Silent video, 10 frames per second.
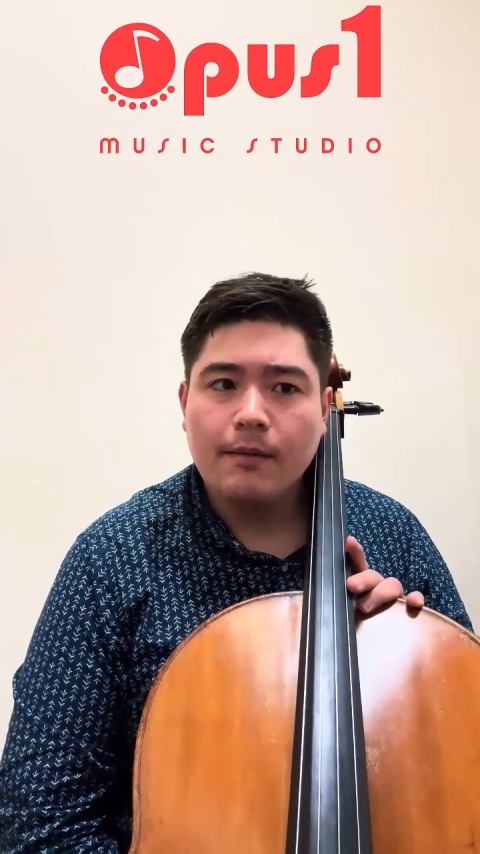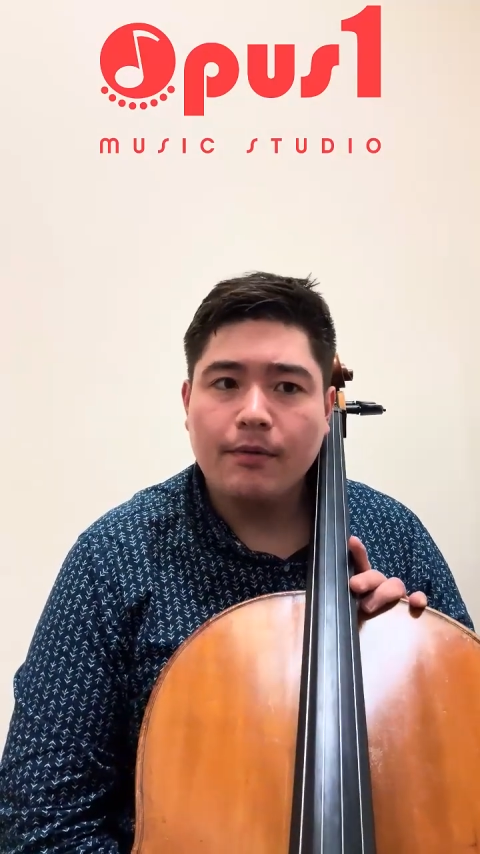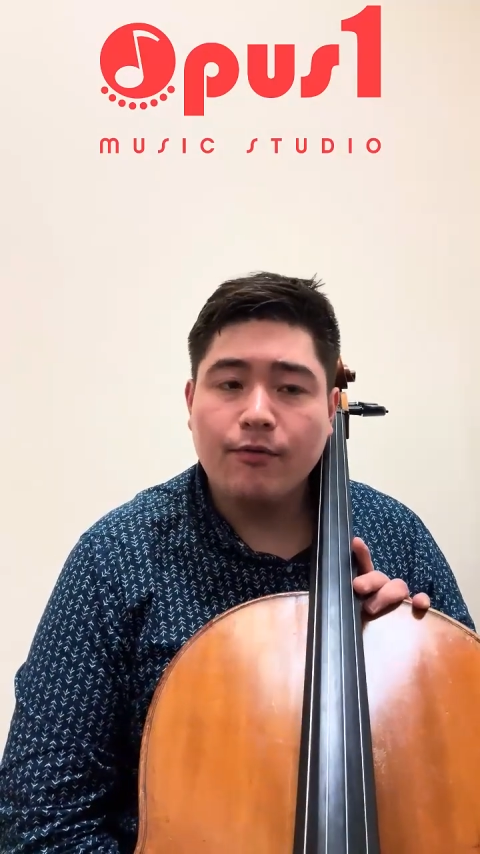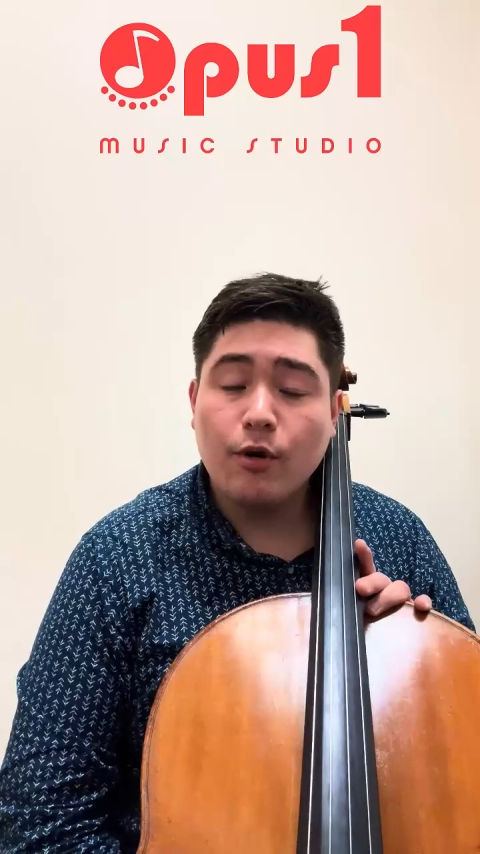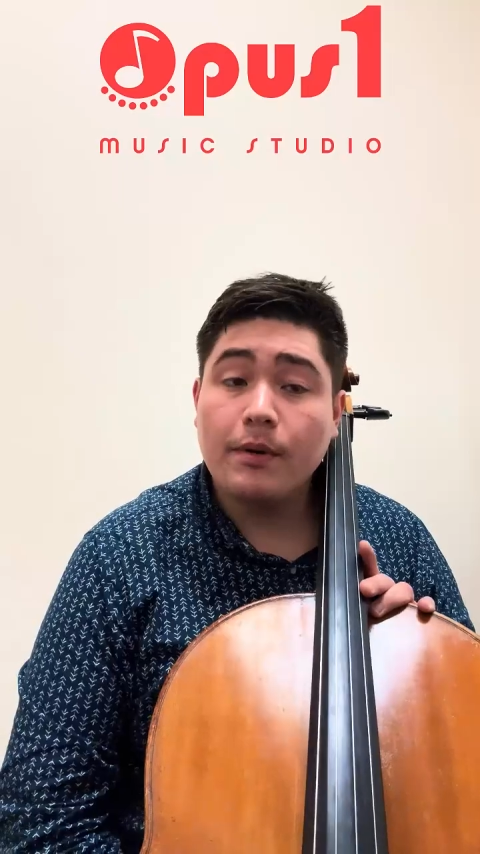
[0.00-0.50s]

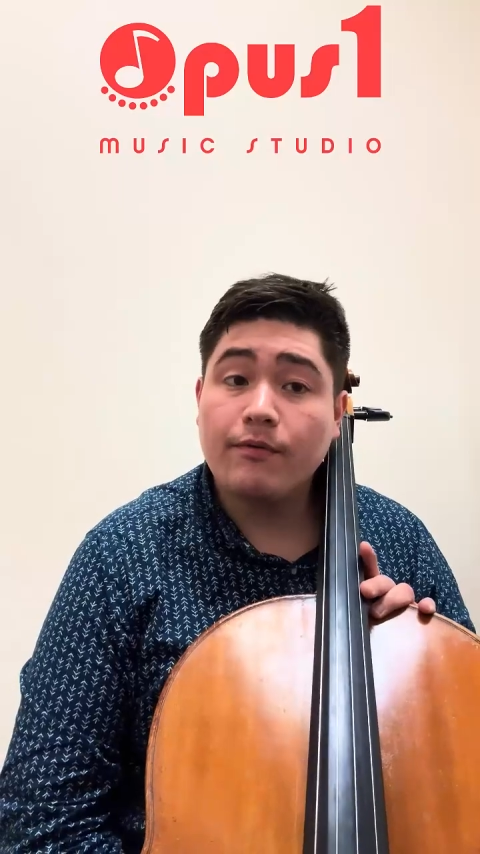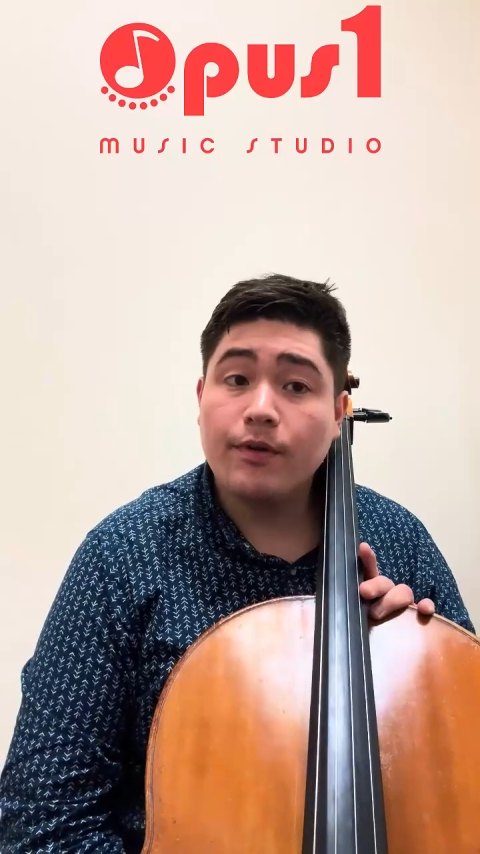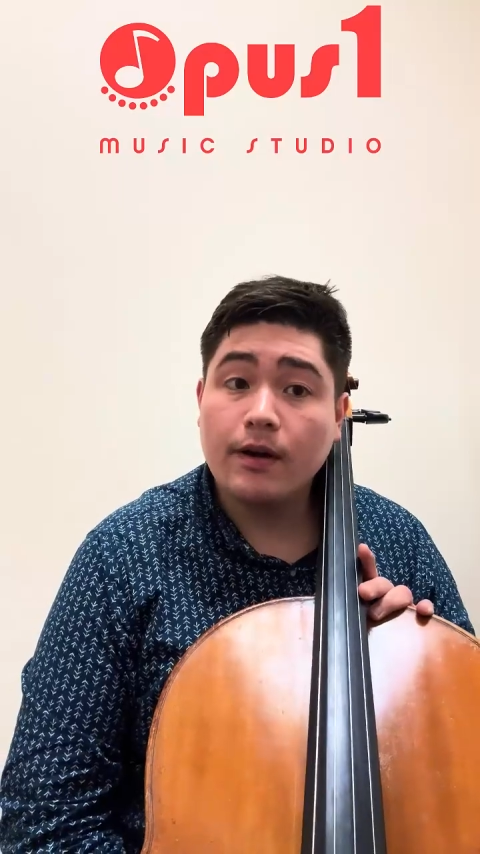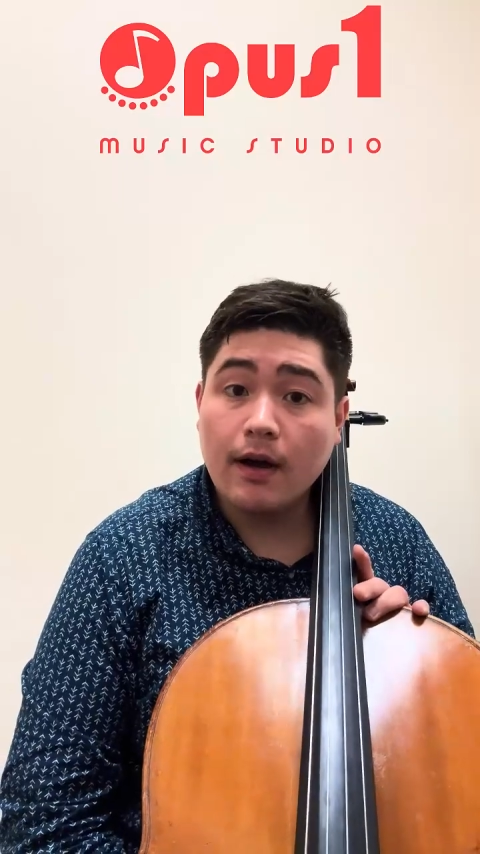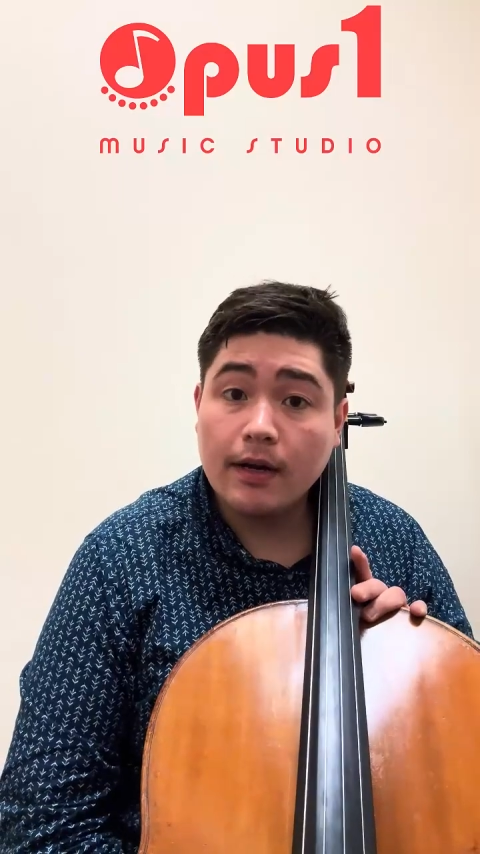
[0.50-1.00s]
performing for
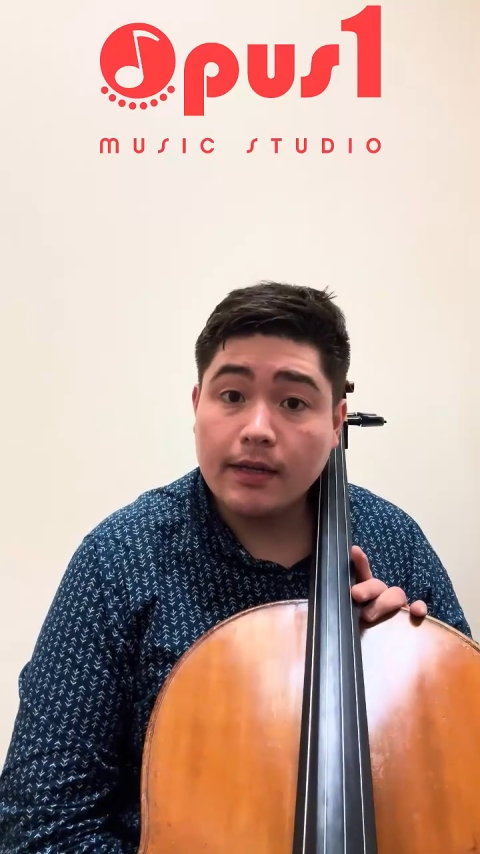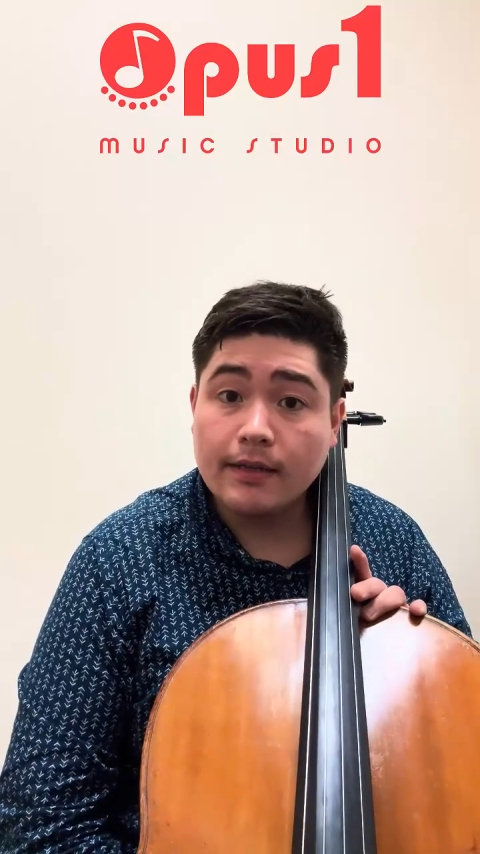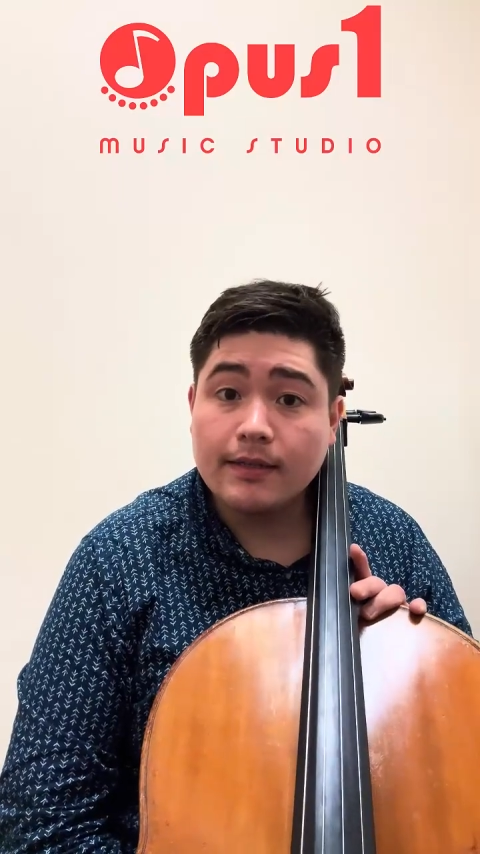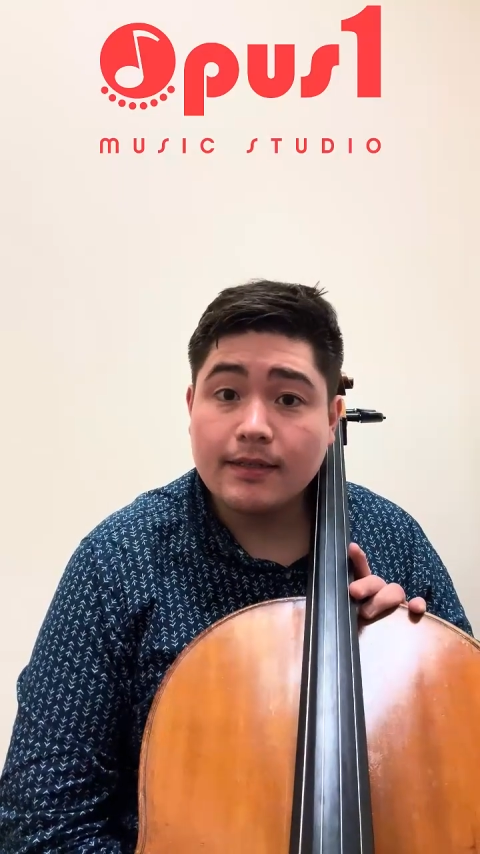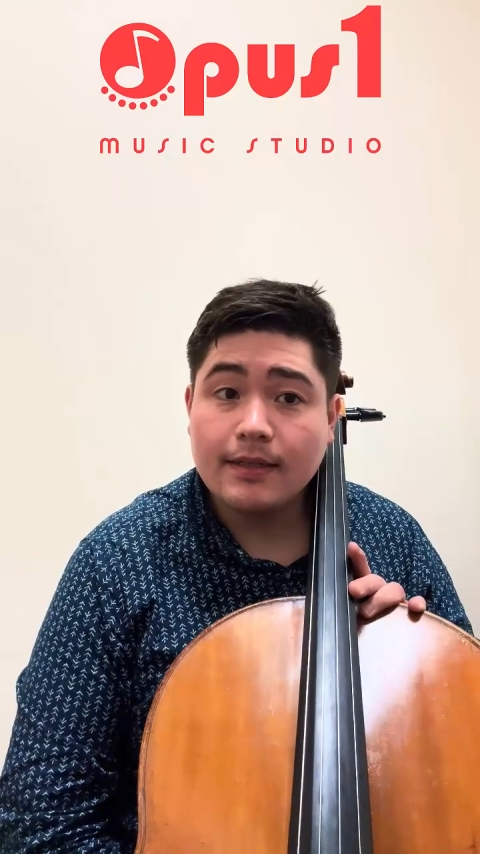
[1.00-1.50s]
an
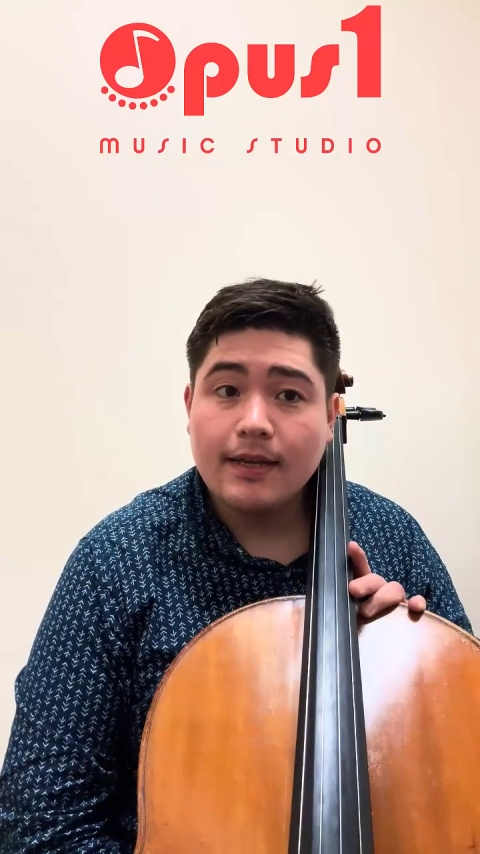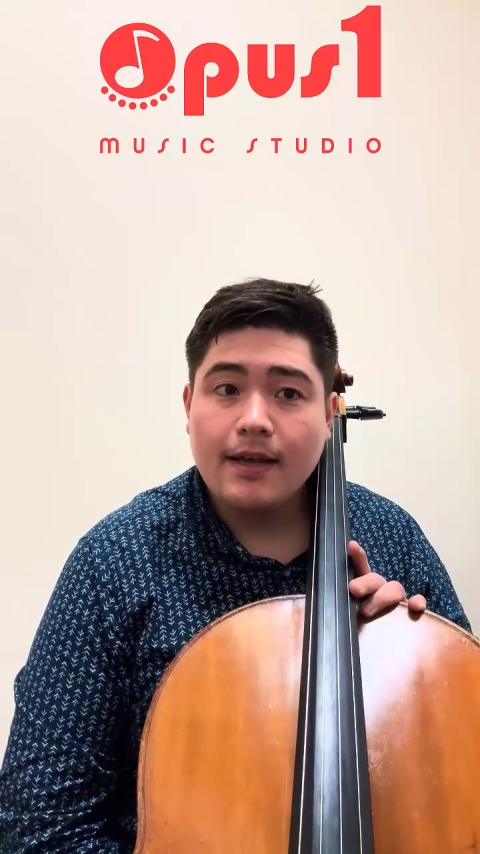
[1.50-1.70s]
audience.